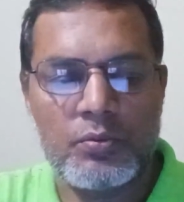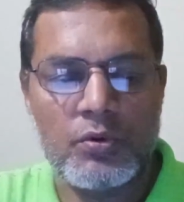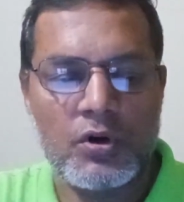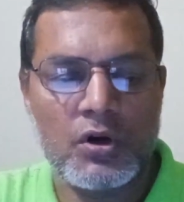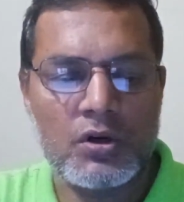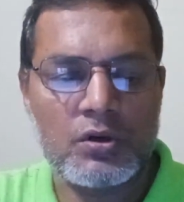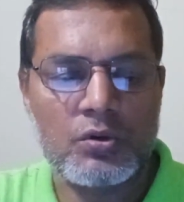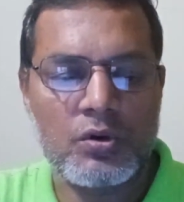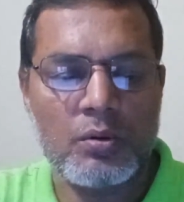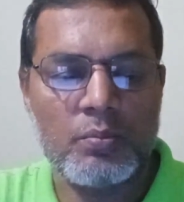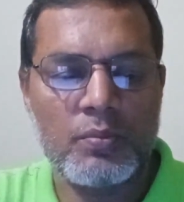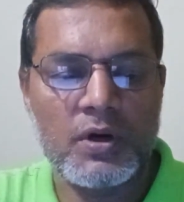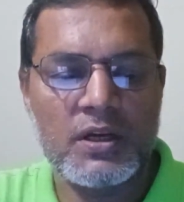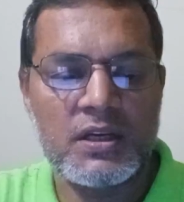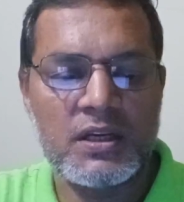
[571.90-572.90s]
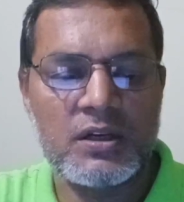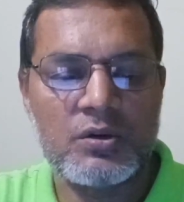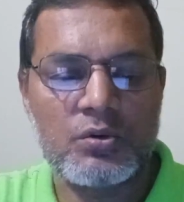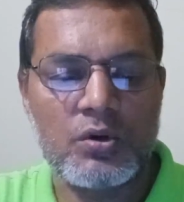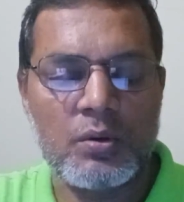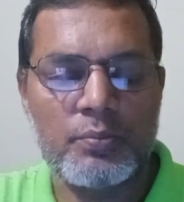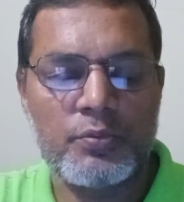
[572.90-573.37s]
for
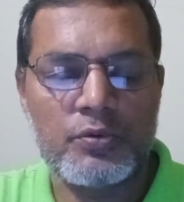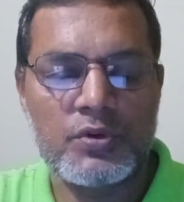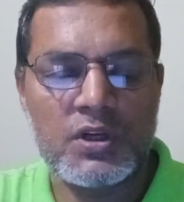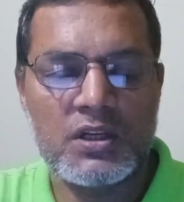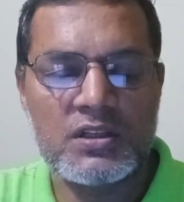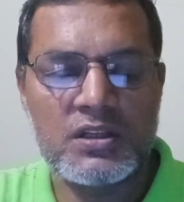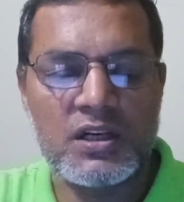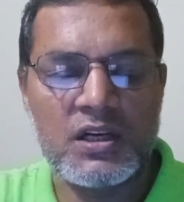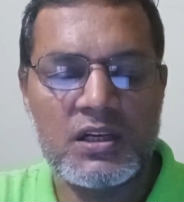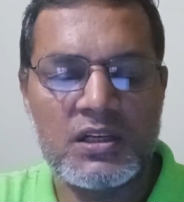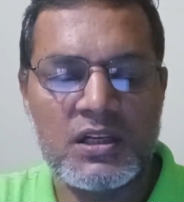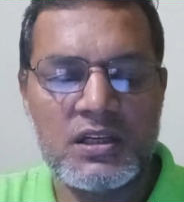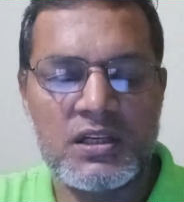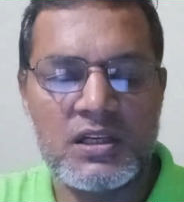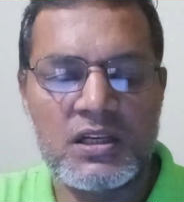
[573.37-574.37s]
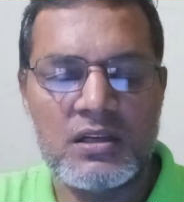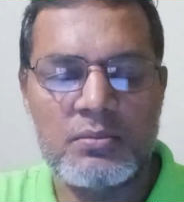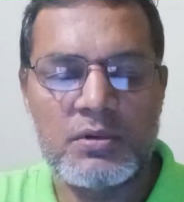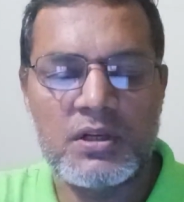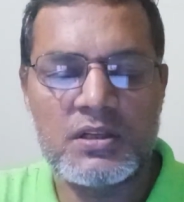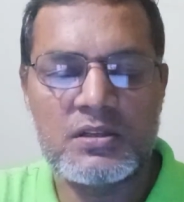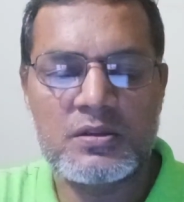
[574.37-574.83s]
combining computer generated
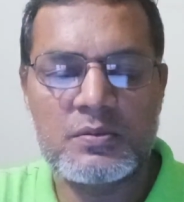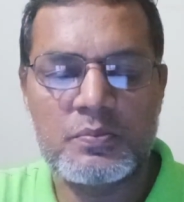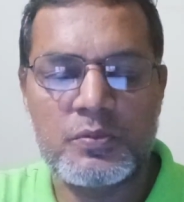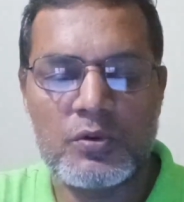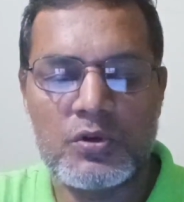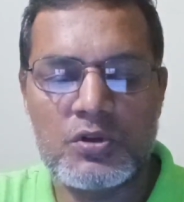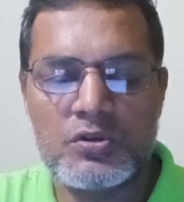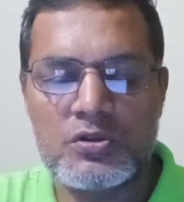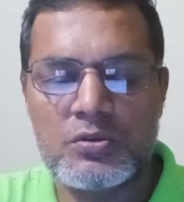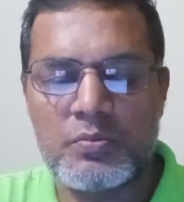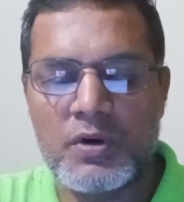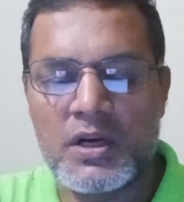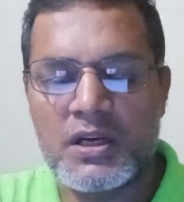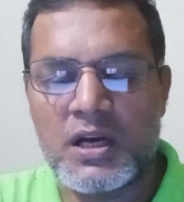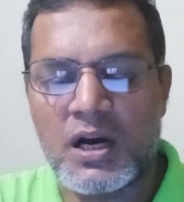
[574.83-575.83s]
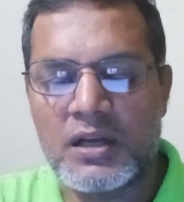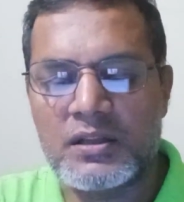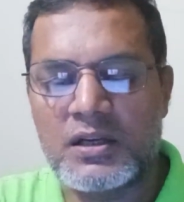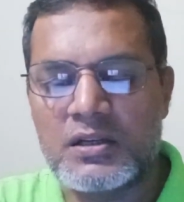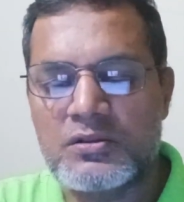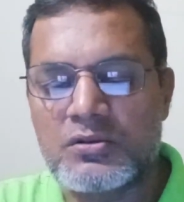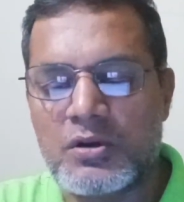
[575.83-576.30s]
elements produced by
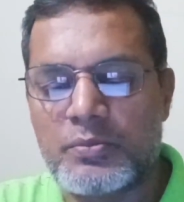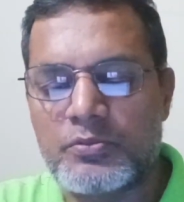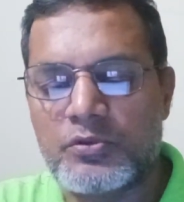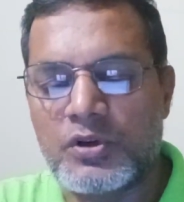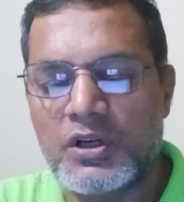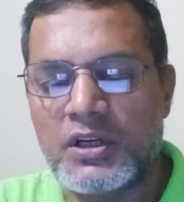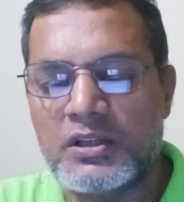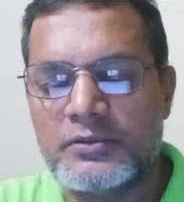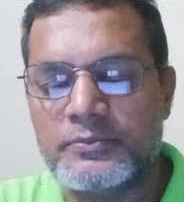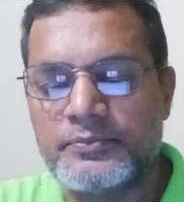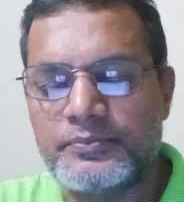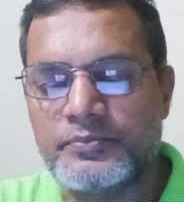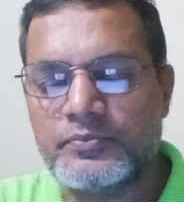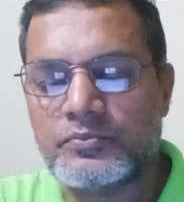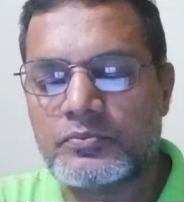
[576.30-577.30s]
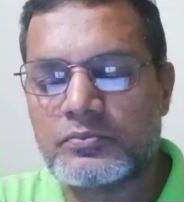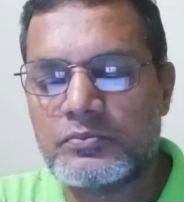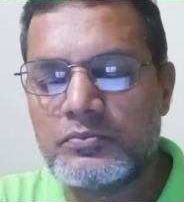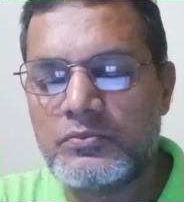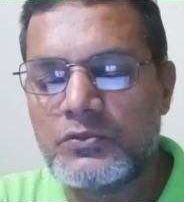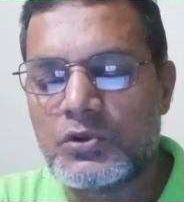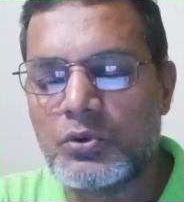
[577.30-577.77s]
other software
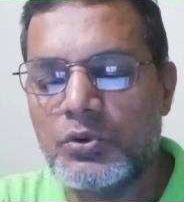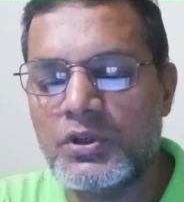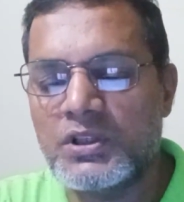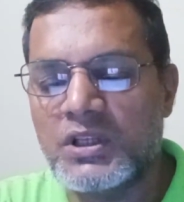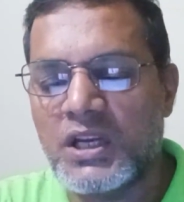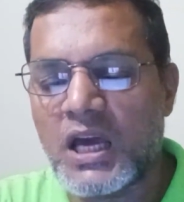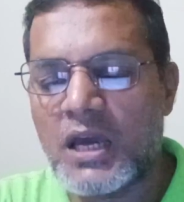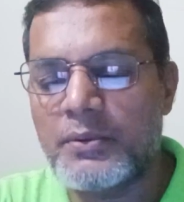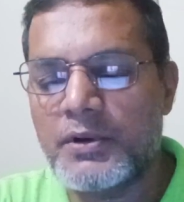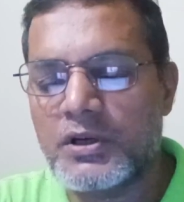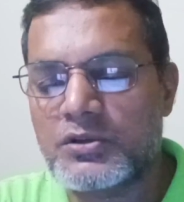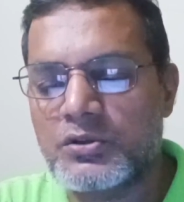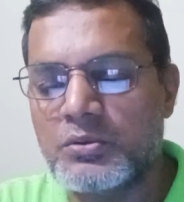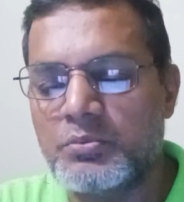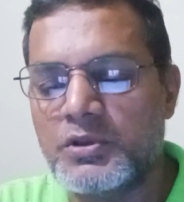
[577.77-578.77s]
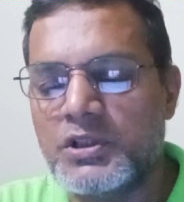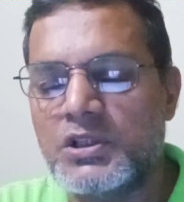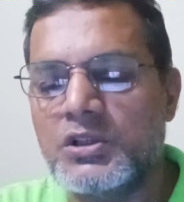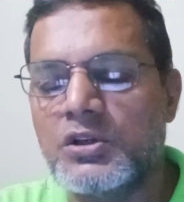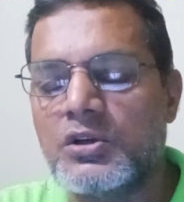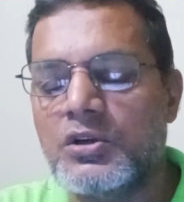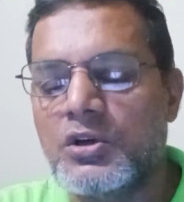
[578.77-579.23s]
with live action
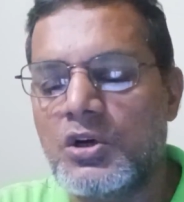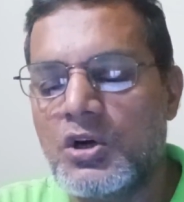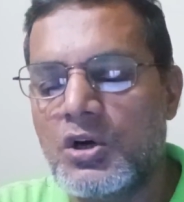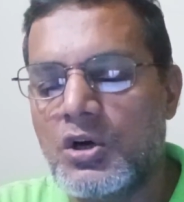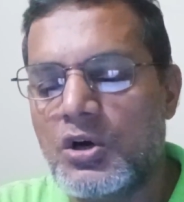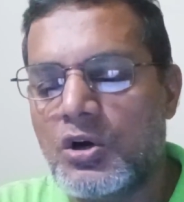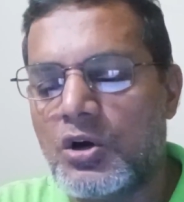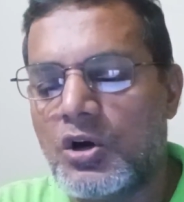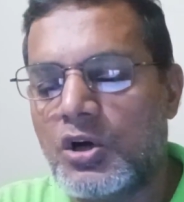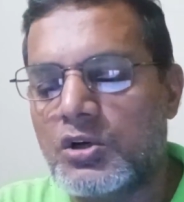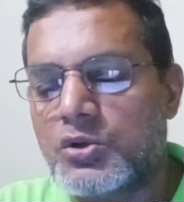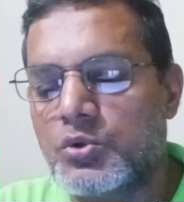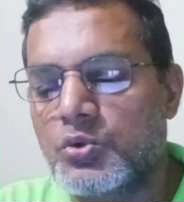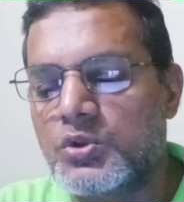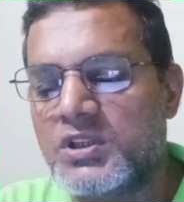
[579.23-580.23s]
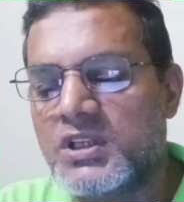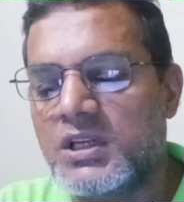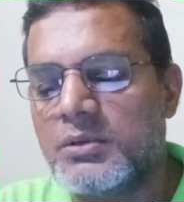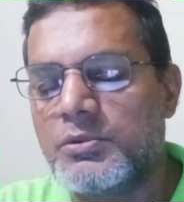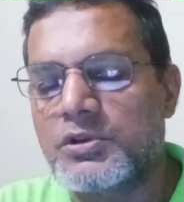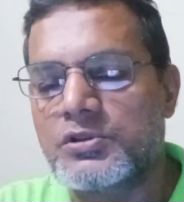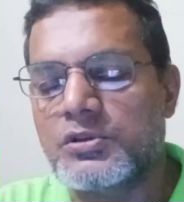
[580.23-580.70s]
video or 2D
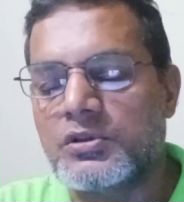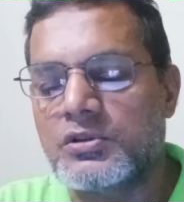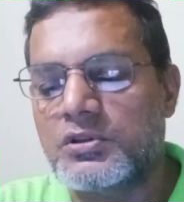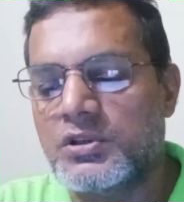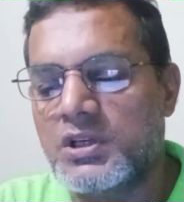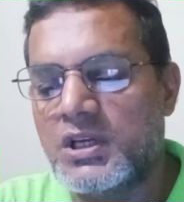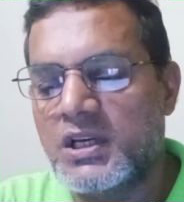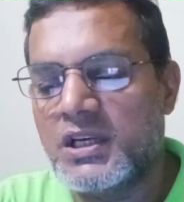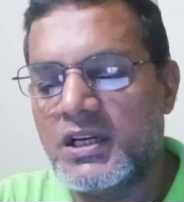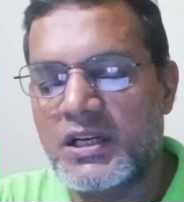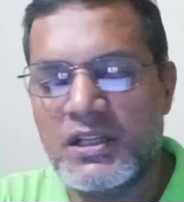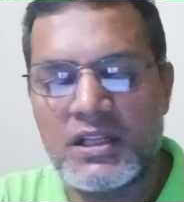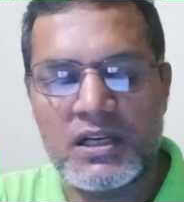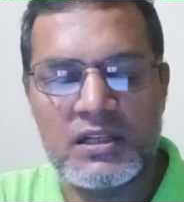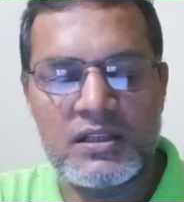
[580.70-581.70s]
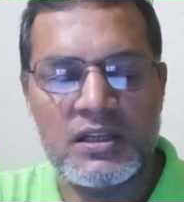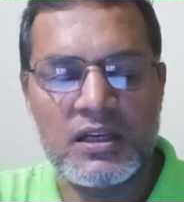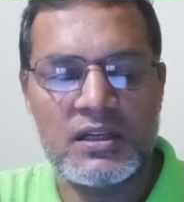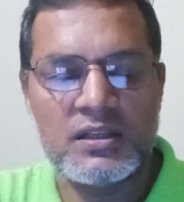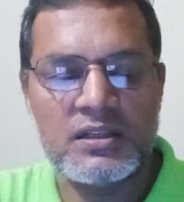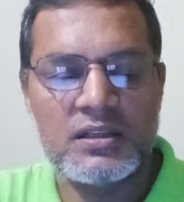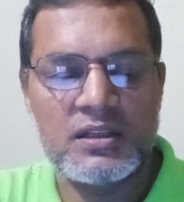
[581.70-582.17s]
animation, rather
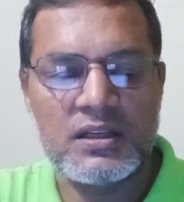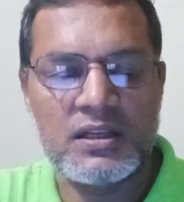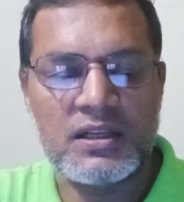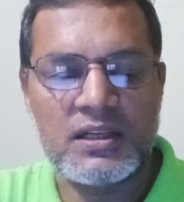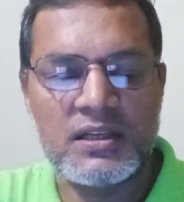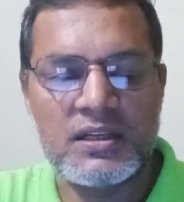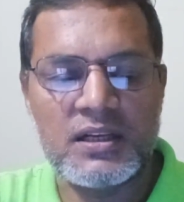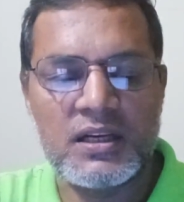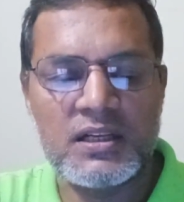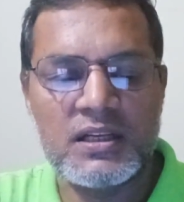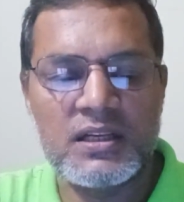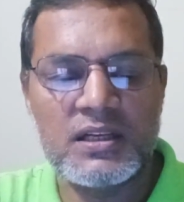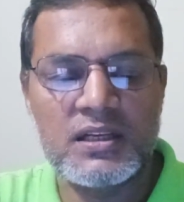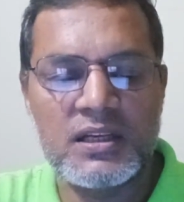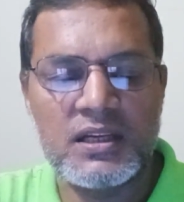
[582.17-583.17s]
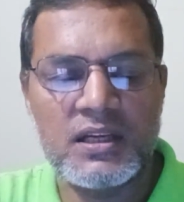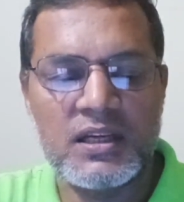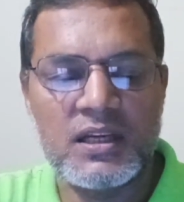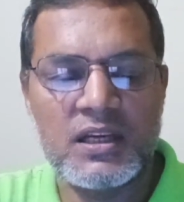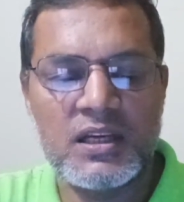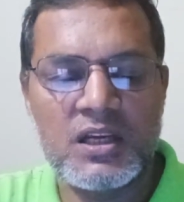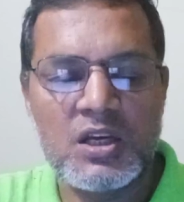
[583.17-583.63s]
than rendering
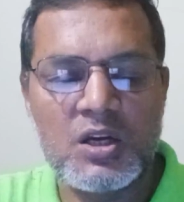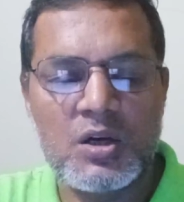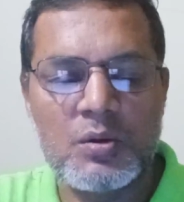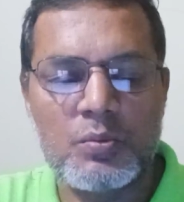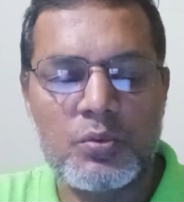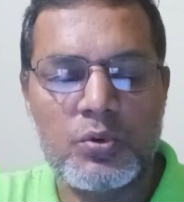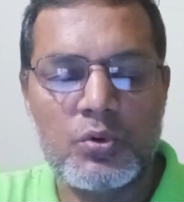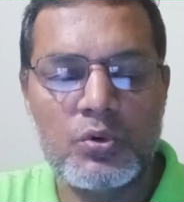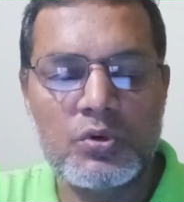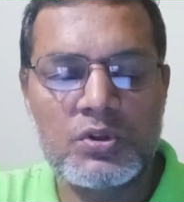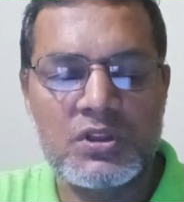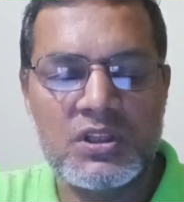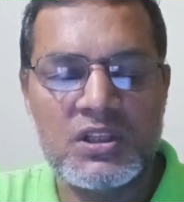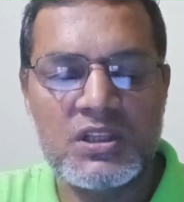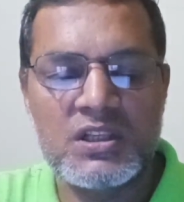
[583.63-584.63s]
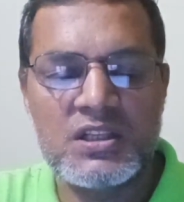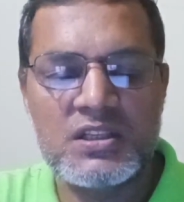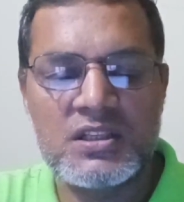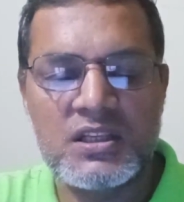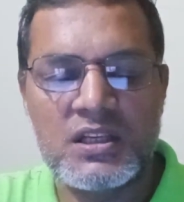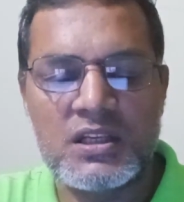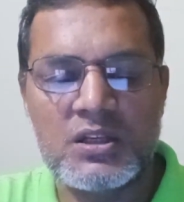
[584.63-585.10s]
a full 3D
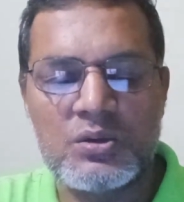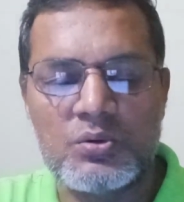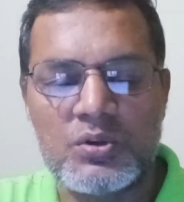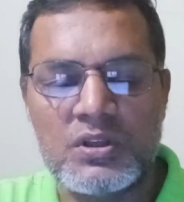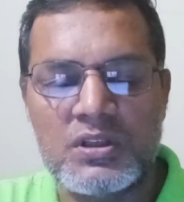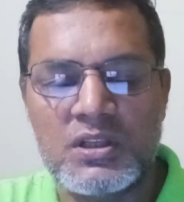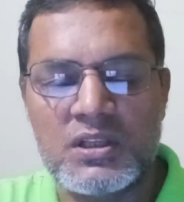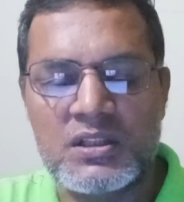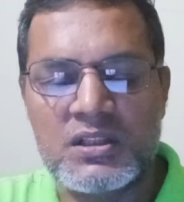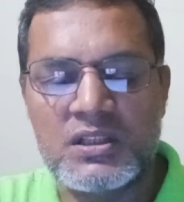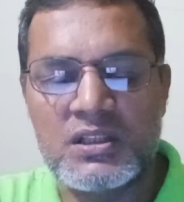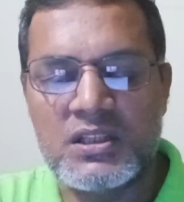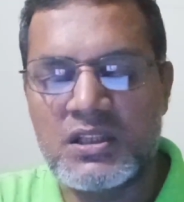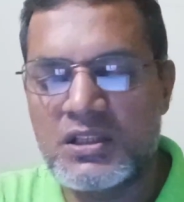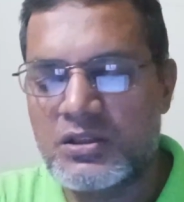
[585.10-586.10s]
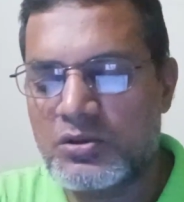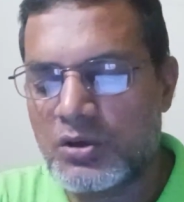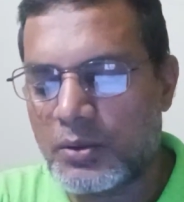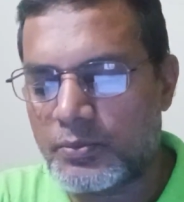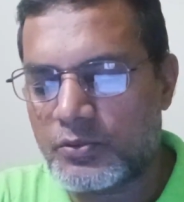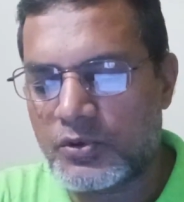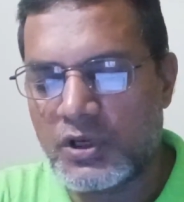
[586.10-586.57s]
scene with the 3D
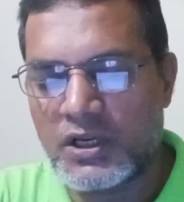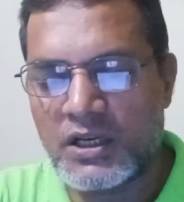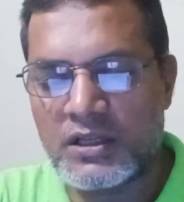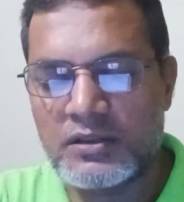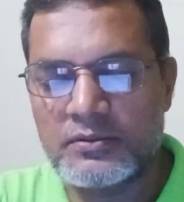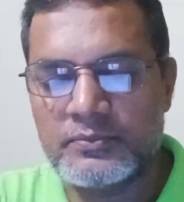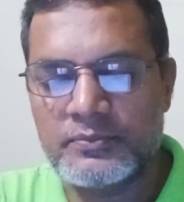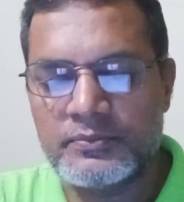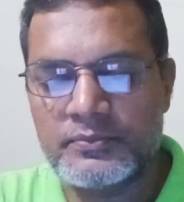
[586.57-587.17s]
software,